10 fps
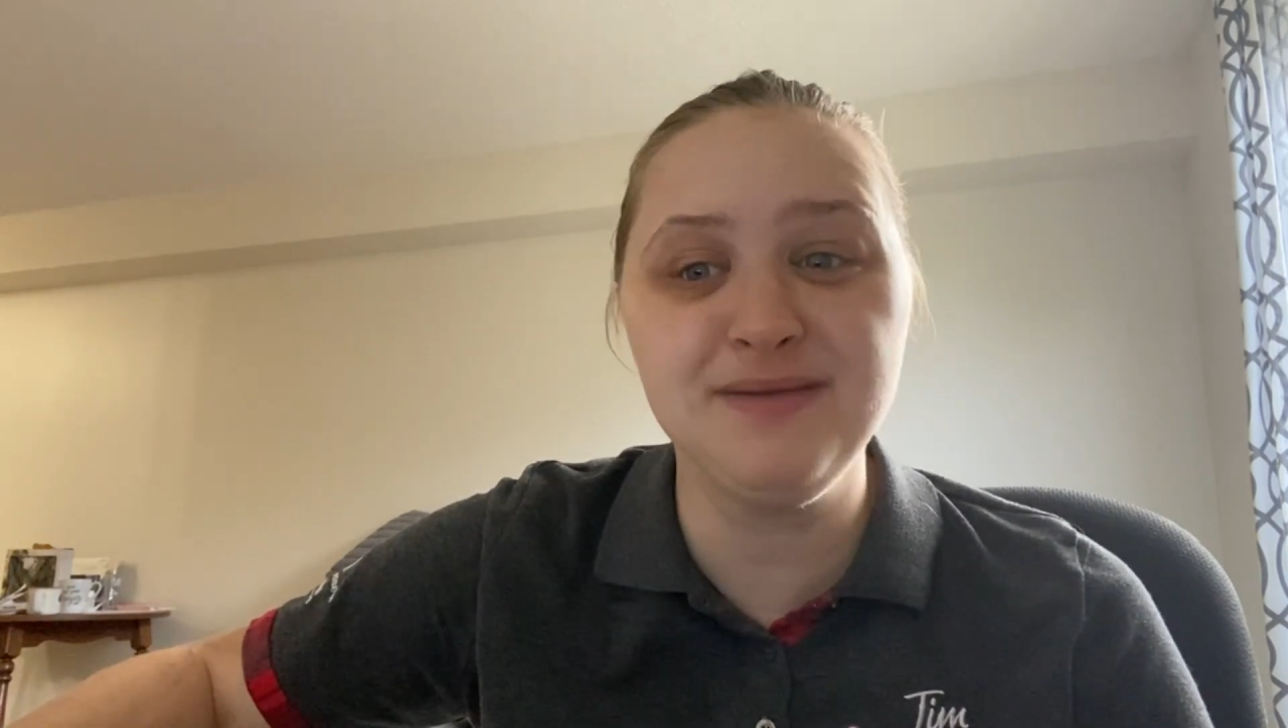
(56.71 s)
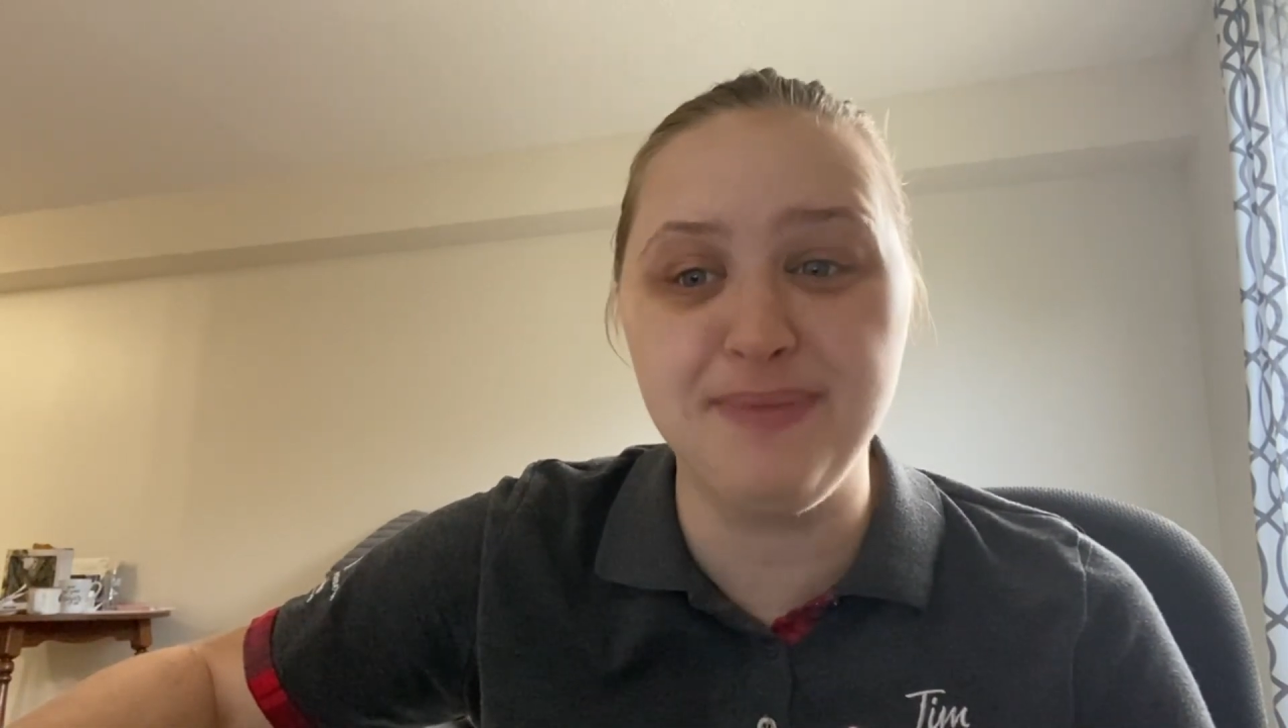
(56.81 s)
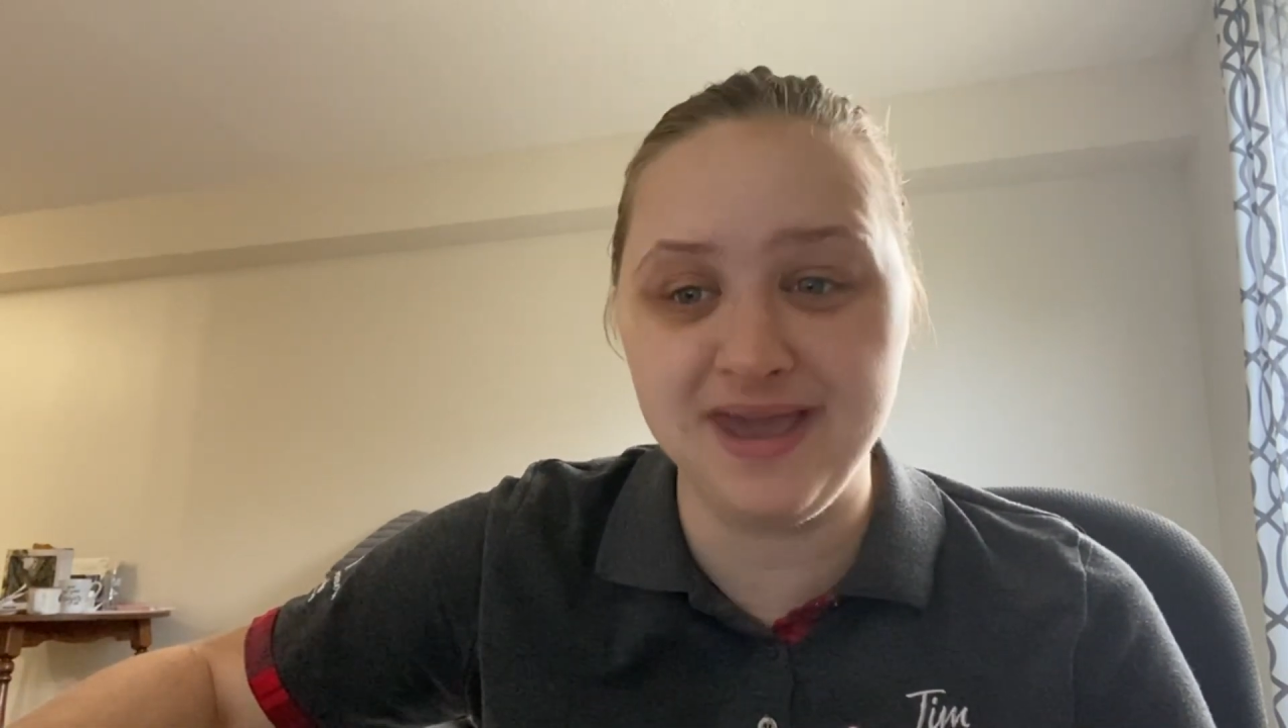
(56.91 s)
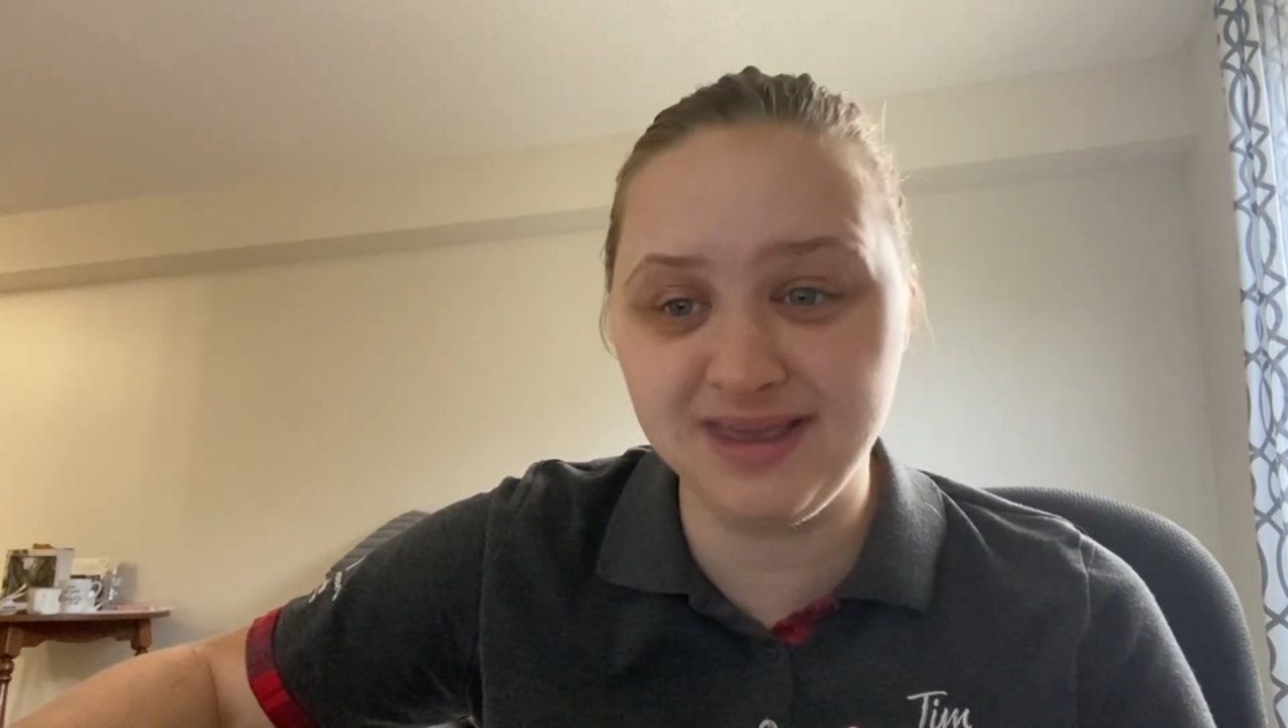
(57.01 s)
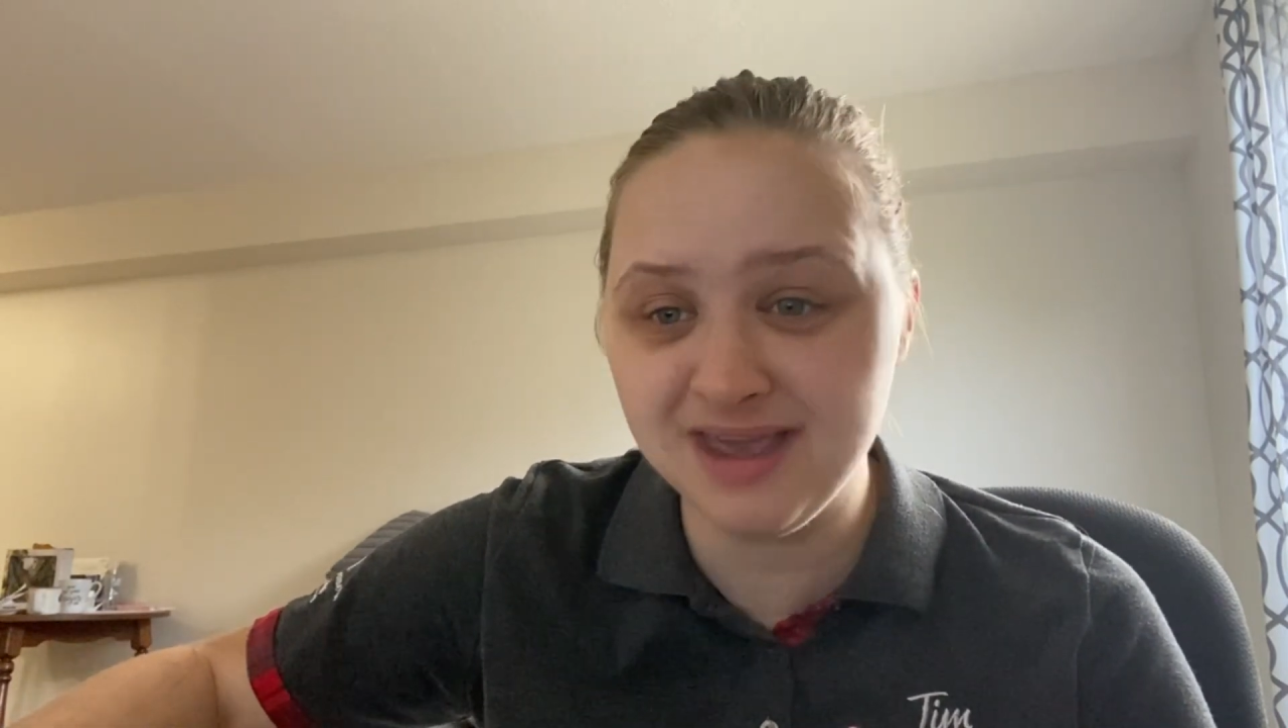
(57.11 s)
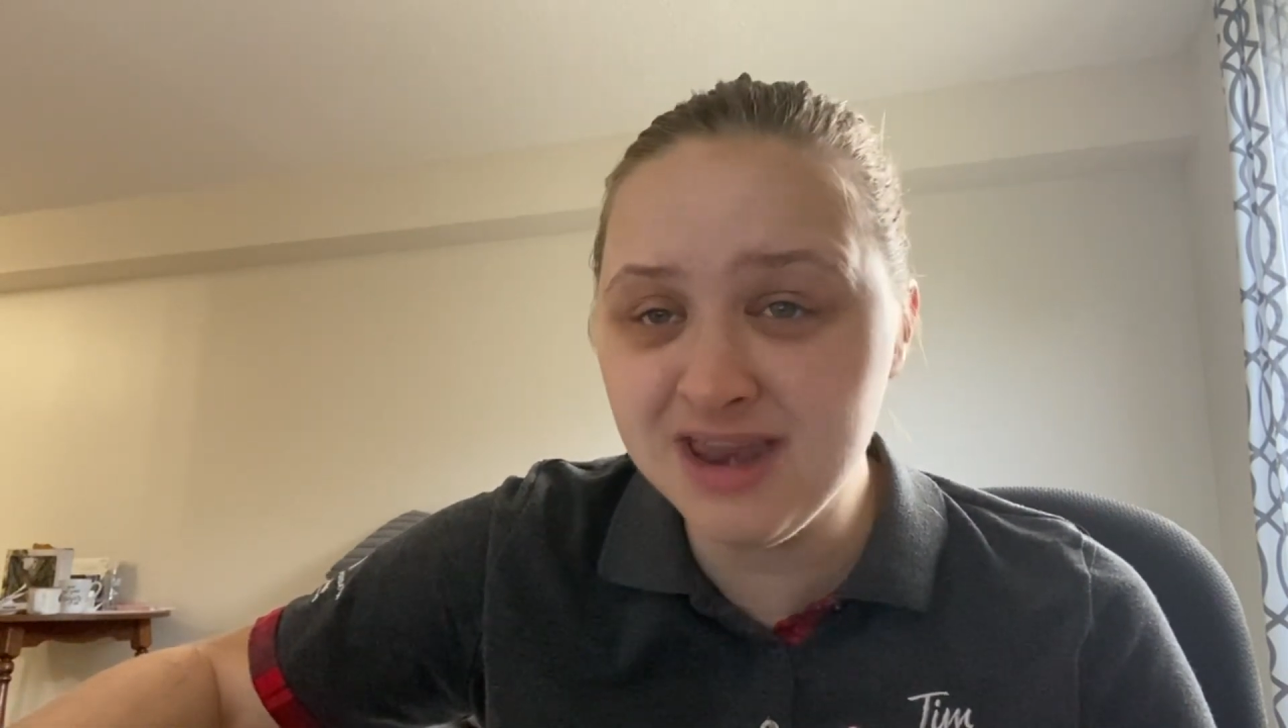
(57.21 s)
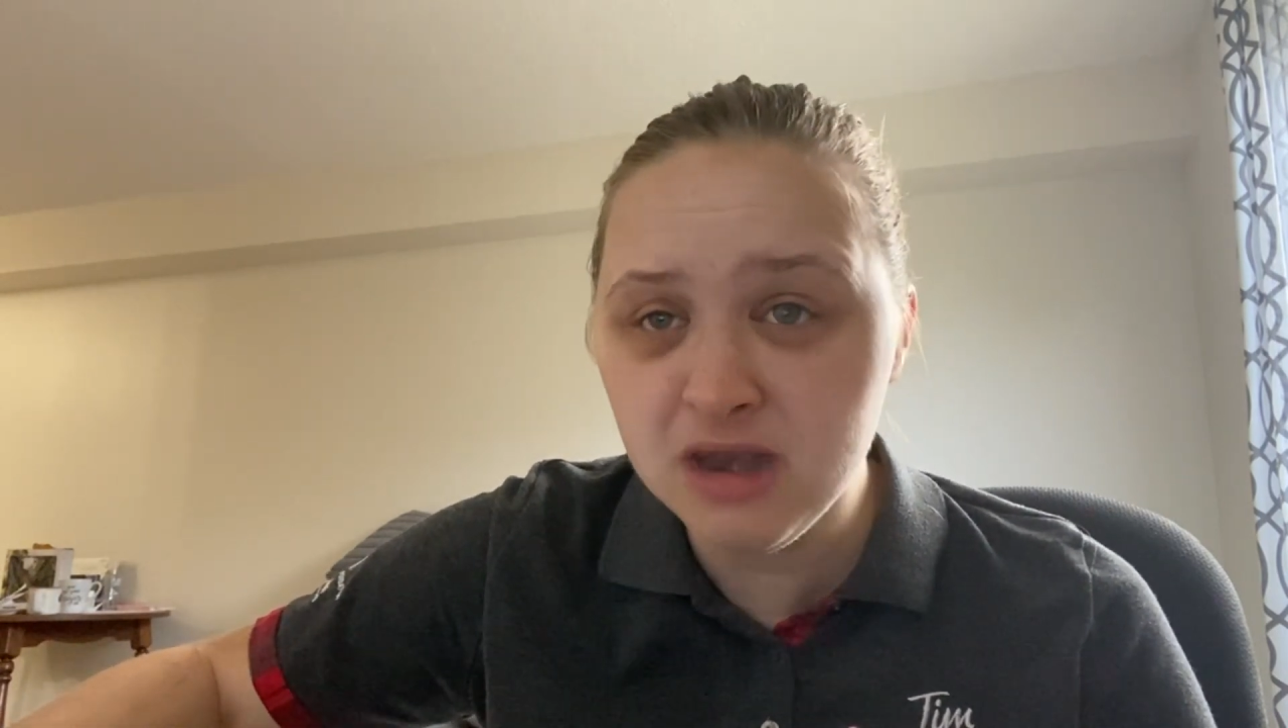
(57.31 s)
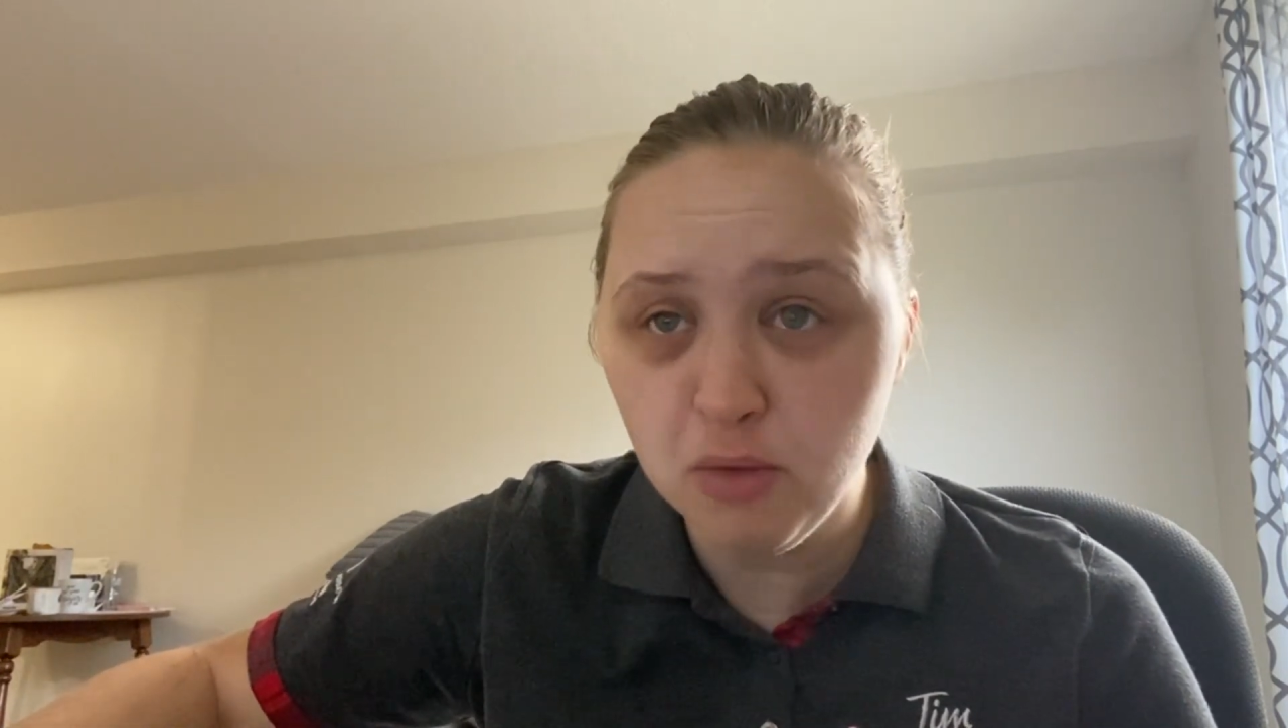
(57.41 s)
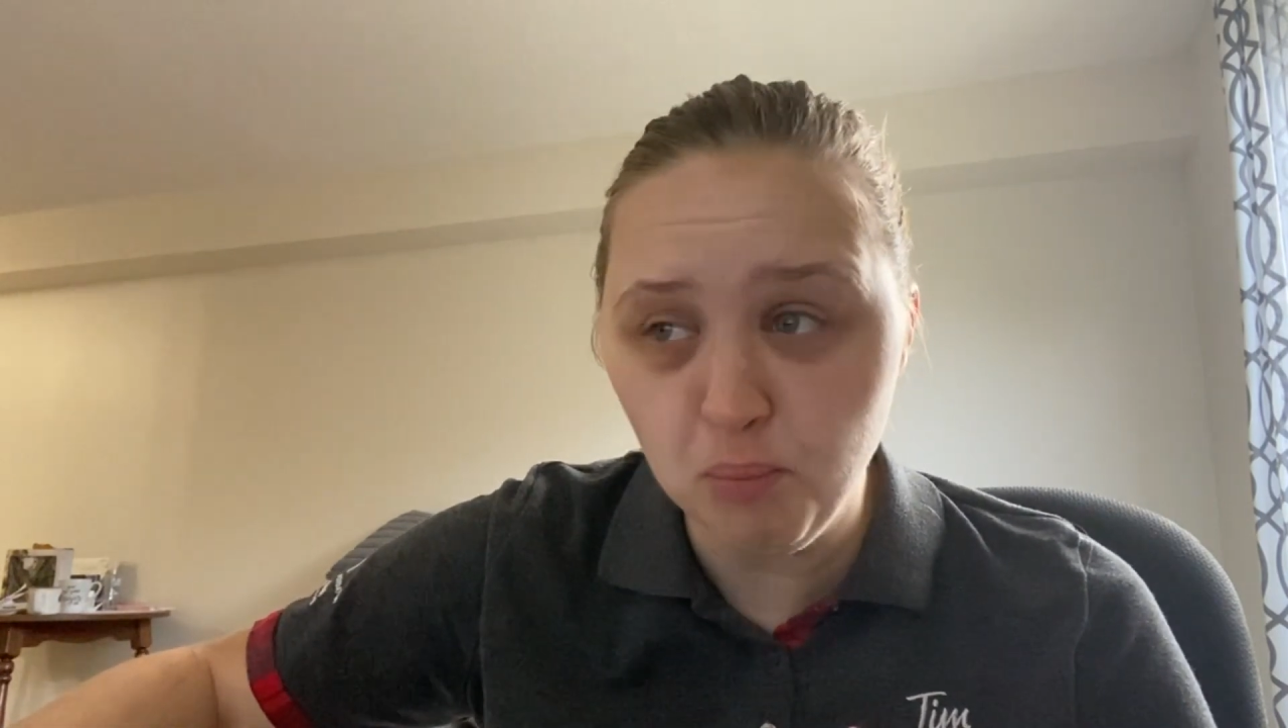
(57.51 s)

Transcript: bacon.